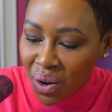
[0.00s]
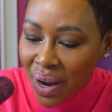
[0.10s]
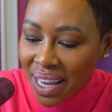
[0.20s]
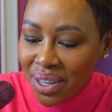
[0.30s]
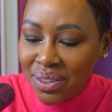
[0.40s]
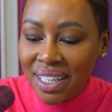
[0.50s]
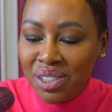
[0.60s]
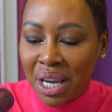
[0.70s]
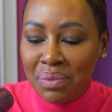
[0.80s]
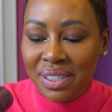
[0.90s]
A radio
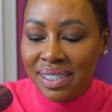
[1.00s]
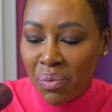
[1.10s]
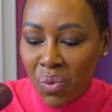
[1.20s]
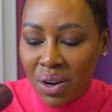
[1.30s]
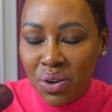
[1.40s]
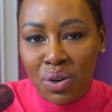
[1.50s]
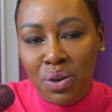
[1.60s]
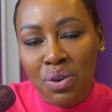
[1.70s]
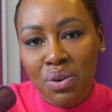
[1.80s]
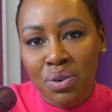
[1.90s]
DJ, but someone
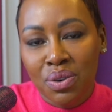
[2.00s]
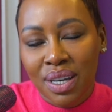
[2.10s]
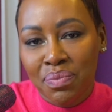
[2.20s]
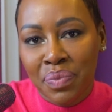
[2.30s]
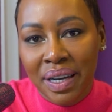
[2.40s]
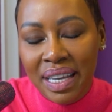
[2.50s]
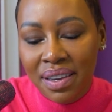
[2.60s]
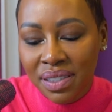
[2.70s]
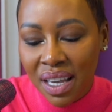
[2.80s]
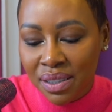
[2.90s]
who
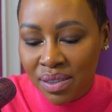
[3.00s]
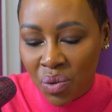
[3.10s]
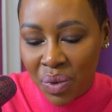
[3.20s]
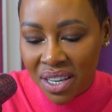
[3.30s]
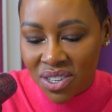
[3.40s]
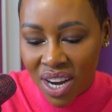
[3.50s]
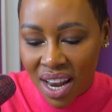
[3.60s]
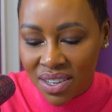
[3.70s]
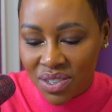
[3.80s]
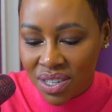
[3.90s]
believes in still being
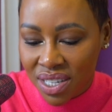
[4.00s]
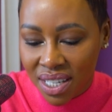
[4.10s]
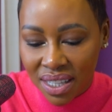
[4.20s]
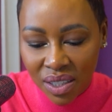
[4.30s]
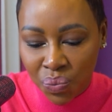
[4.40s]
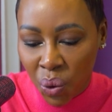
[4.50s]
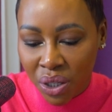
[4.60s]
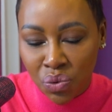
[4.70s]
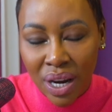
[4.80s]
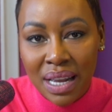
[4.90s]
challenged. This book
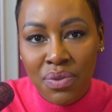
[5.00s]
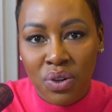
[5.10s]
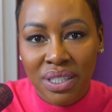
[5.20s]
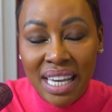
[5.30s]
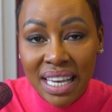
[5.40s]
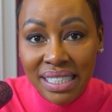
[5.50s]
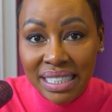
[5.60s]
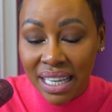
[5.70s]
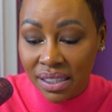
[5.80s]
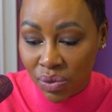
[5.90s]
is really for
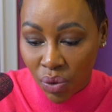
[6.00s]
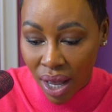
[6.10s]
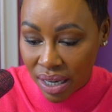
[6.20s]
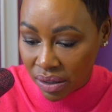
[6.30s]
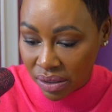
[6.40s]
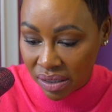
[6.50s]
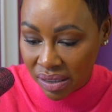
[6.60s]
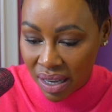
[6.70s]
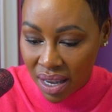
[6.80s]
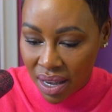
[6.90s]
teens. It's for
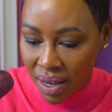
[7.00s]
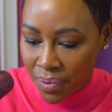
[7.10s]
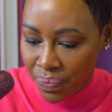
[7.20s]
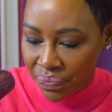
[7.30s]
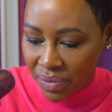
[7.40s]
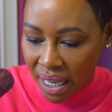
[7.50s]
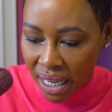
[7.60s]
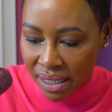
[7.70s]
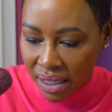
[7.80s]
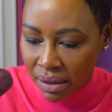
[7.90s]
adults.
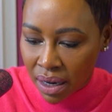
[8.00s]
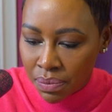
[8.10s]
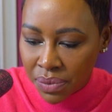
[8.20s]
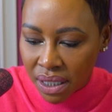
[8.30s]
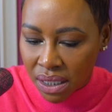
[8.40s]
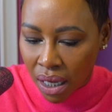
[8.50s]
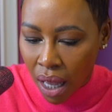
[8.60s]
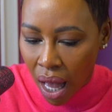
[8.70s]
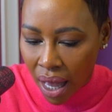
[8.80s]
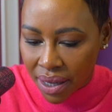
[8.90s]
It's a glimpse. It's a
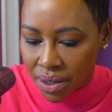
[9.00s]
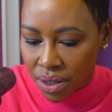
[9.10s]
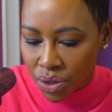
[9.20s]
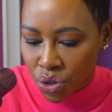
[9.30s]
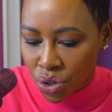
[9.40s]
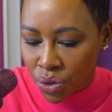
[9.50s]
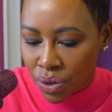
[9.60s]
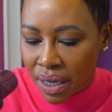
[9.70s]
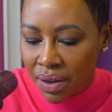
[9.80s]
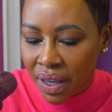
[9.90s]
guide
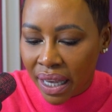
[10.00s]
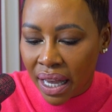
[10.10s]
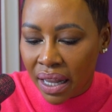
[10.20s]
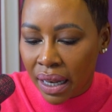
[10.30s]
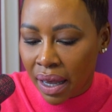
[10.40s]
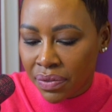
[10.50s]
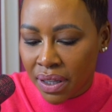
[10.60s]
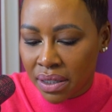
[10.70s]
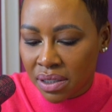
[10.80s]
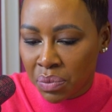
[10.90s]
to living a life
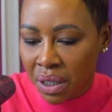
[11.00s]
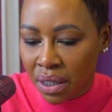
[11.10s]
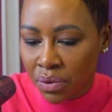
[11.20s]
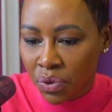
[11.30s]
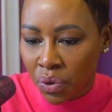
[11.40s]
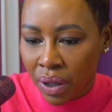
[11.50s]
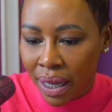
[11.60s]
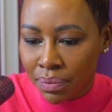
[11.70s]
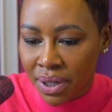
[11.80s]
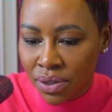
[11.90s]
that is meaningful.
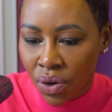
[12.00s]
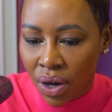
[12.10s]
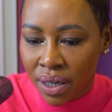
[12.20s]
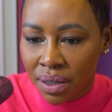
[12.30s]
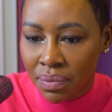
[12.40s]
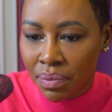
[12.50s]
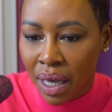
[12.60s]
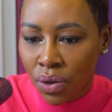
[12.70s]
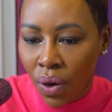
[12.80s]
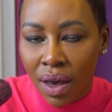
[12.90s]
And please, God,
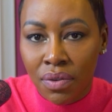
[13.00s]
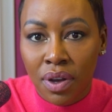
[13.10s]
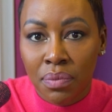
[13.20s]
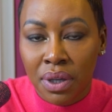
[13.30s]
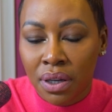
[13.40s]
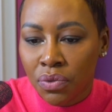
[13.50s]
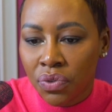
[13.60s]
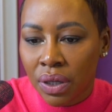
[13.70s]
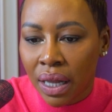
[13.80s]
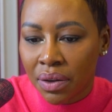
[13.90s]
may you have a
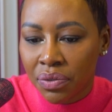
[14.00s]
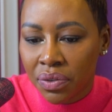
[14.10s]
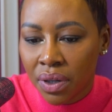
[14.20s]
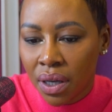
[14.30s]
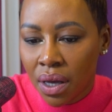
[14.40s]
meaningful life.